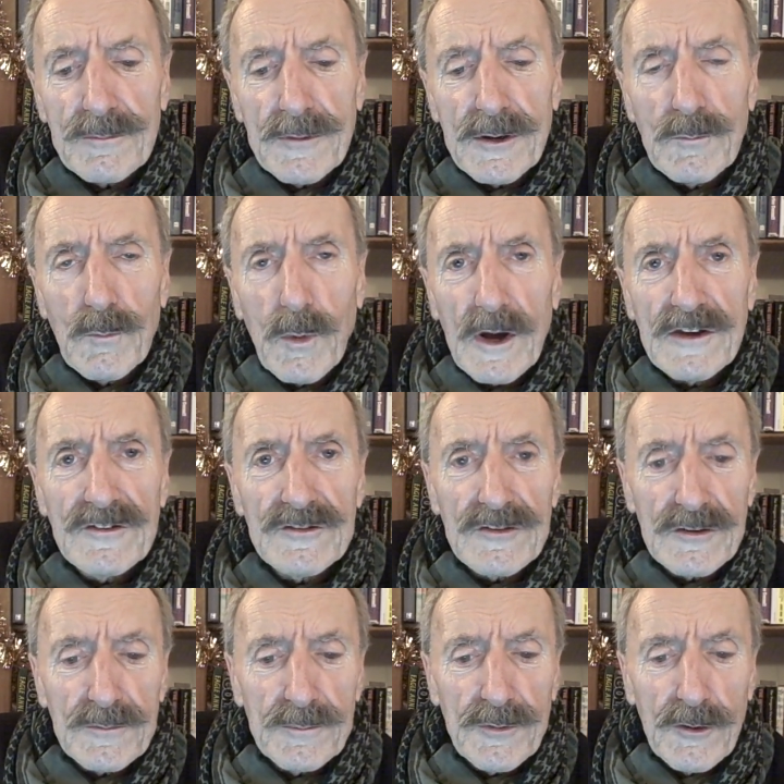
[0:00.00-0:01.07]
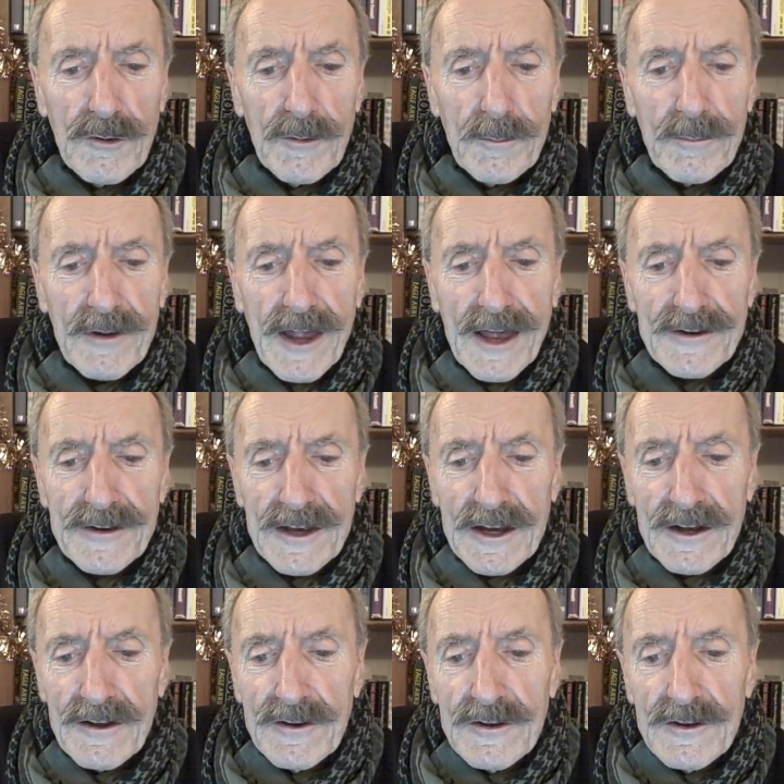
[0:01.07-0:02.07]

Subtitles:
mean waste and poor planning,